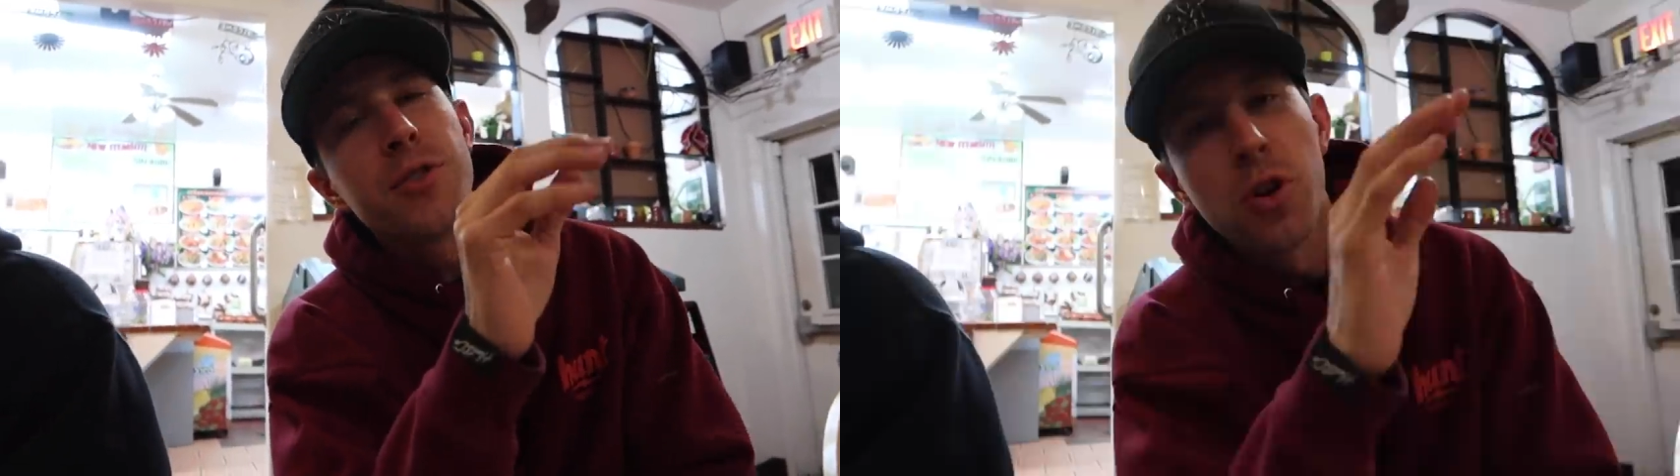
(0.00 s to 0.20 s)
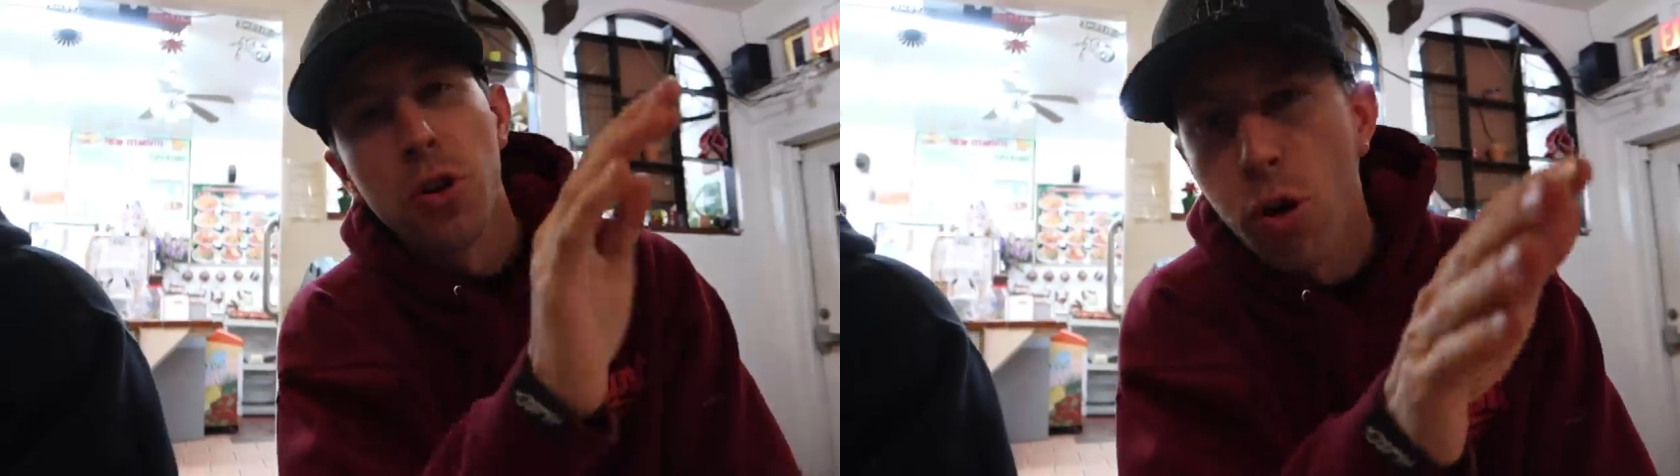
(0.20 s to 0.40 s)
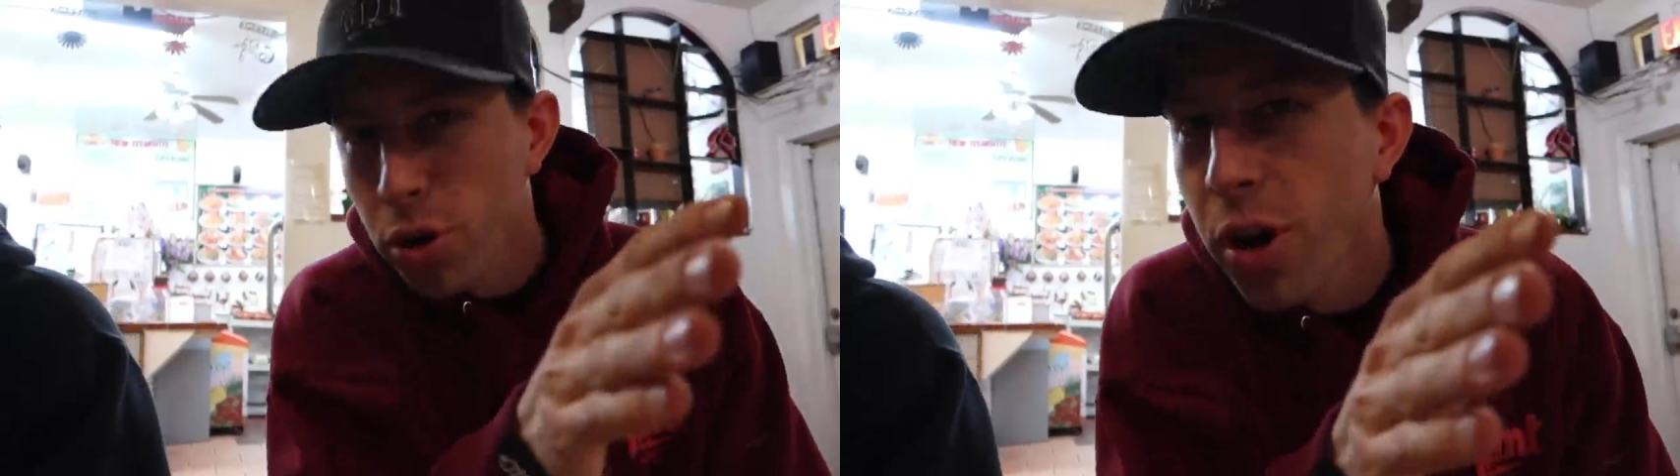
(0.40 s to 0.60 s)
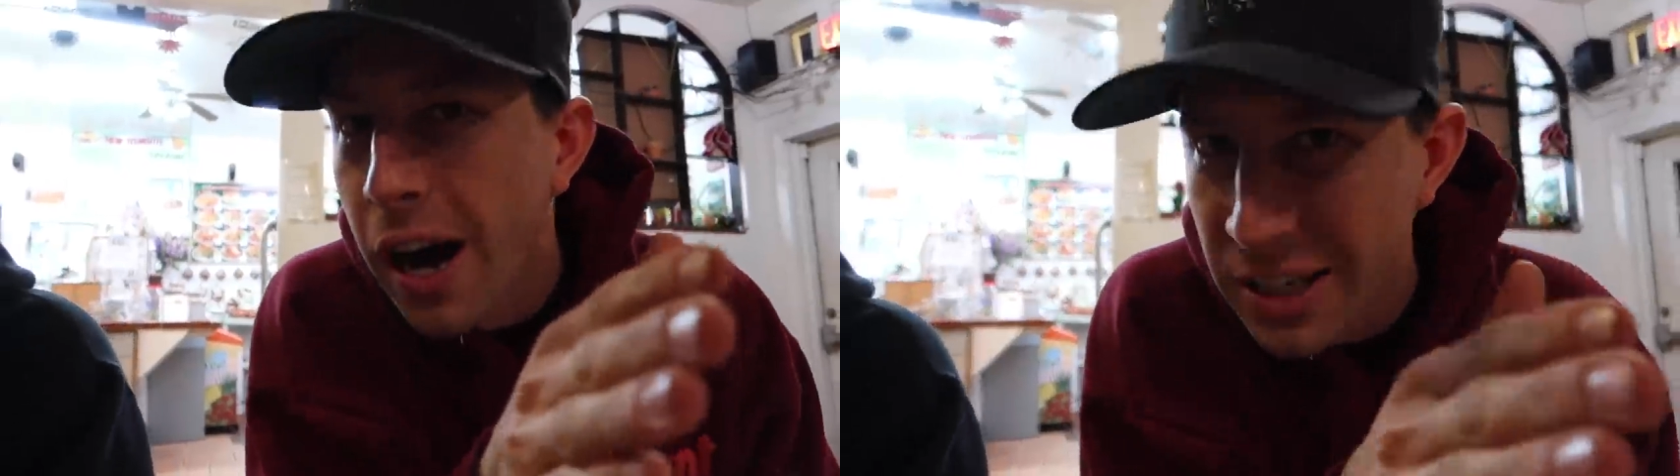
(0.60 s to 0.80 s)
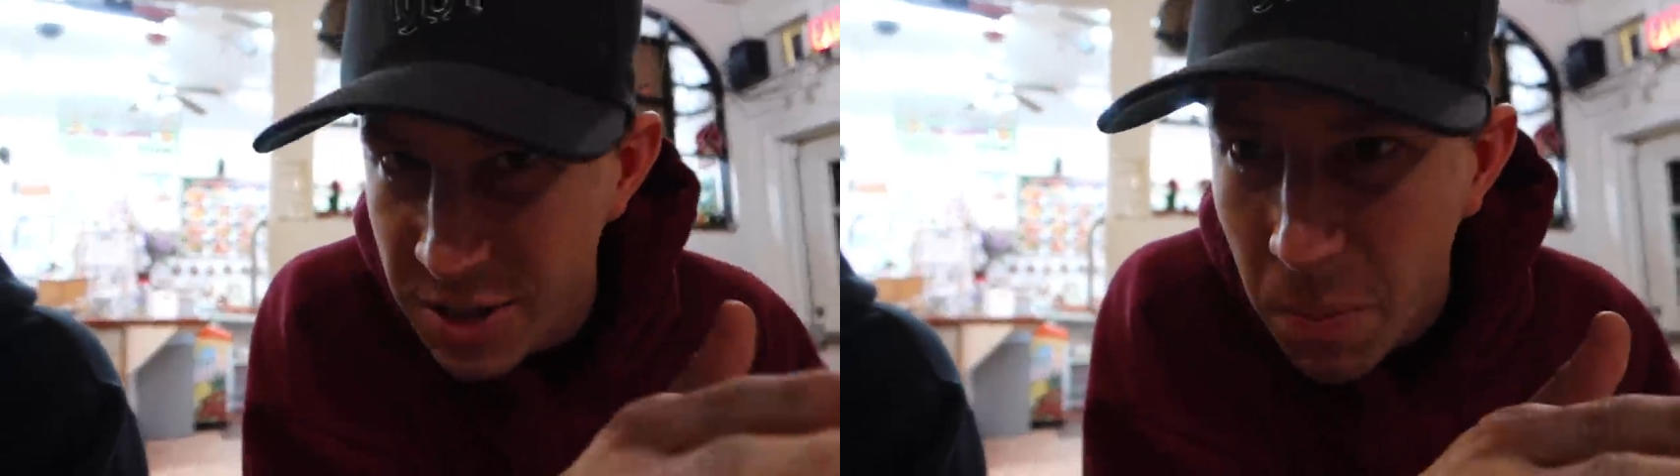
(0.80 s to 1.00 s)
this is a local
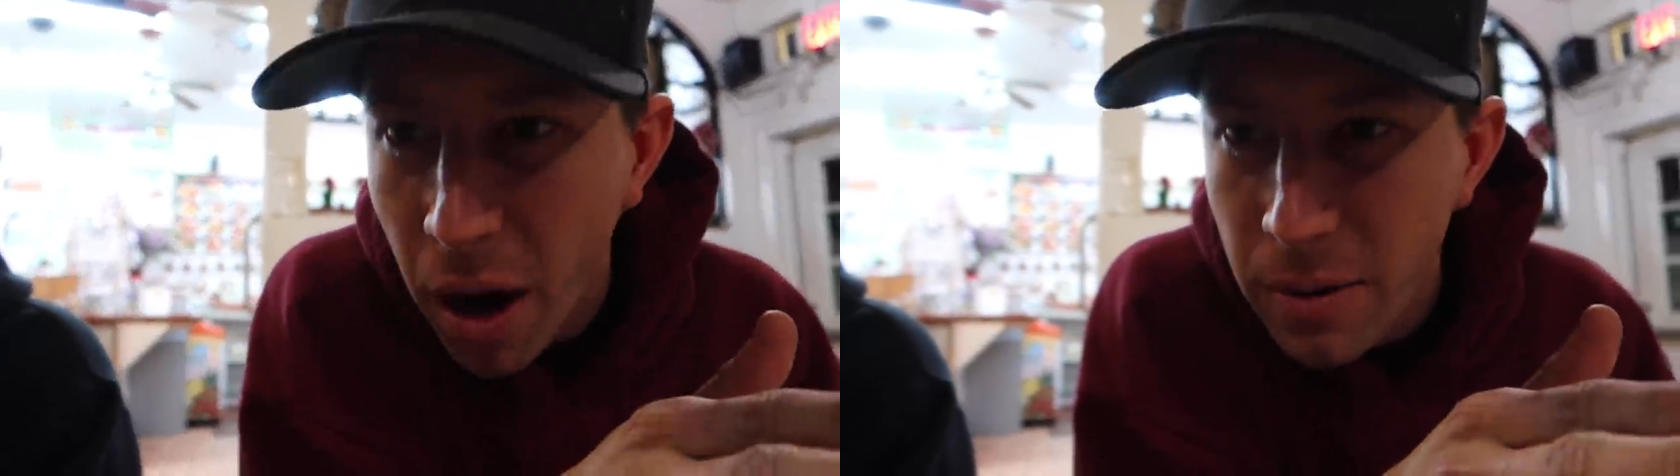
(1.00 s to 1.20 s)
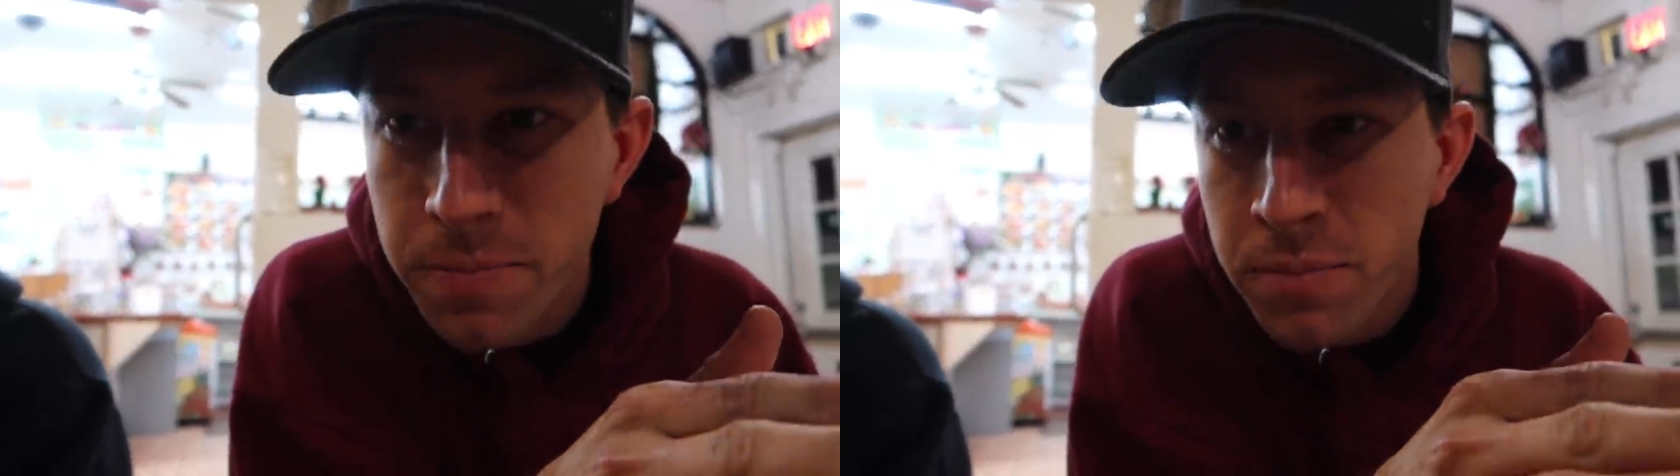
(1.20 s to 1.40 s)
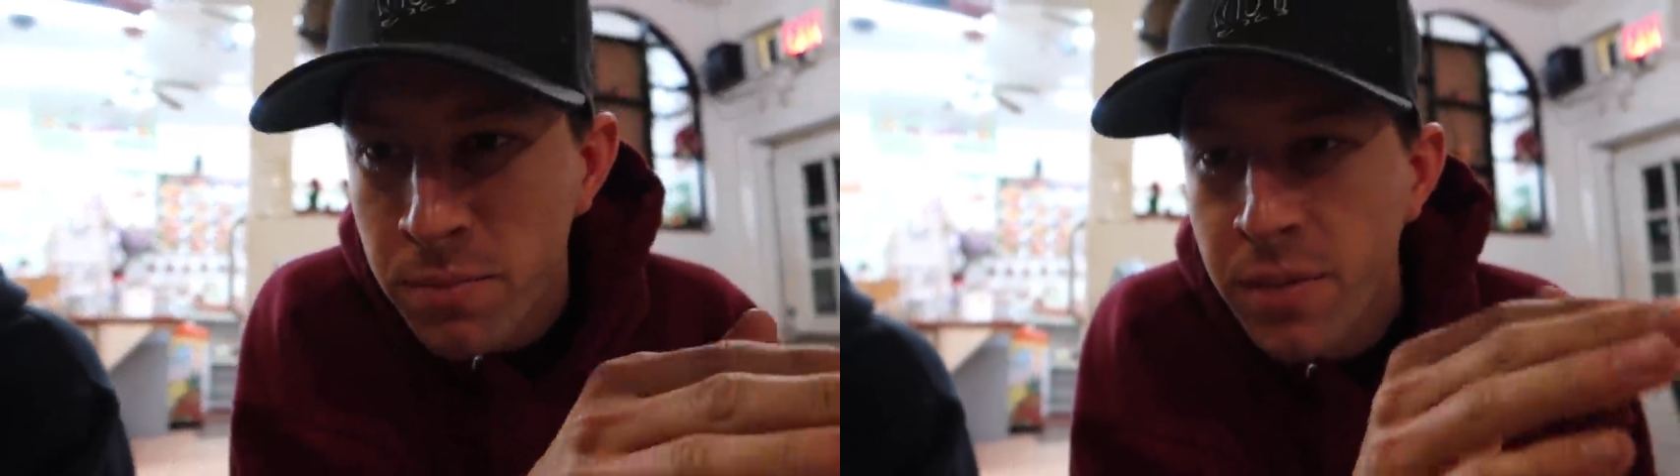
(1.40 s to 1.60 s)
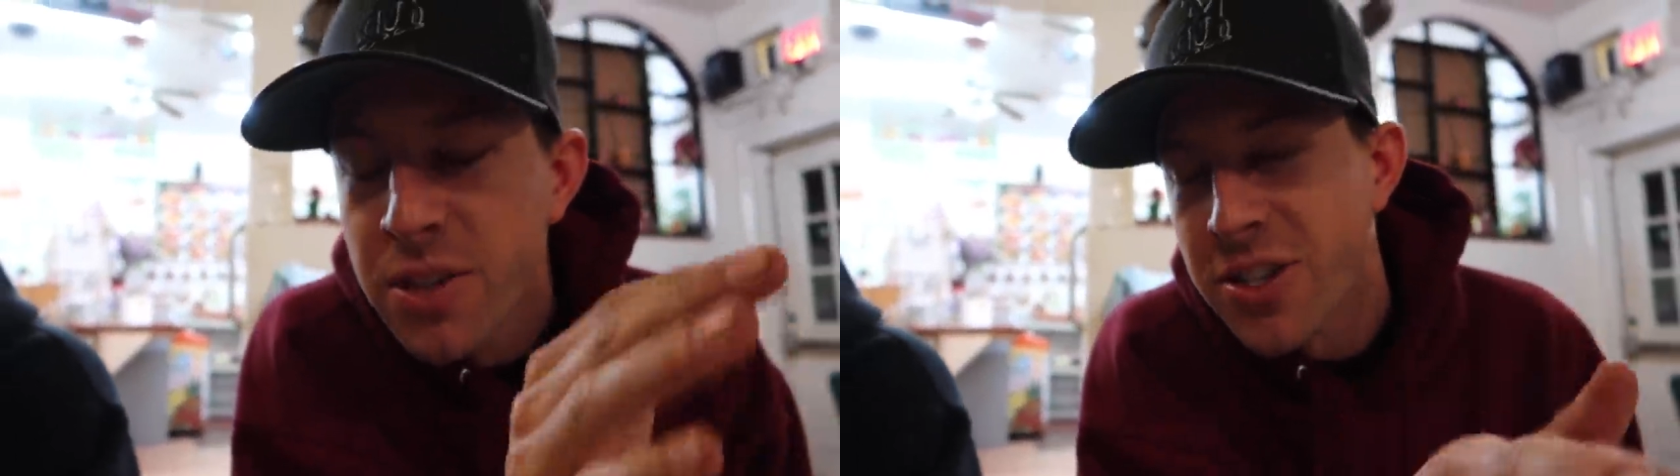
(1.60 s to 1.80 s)
hotspot.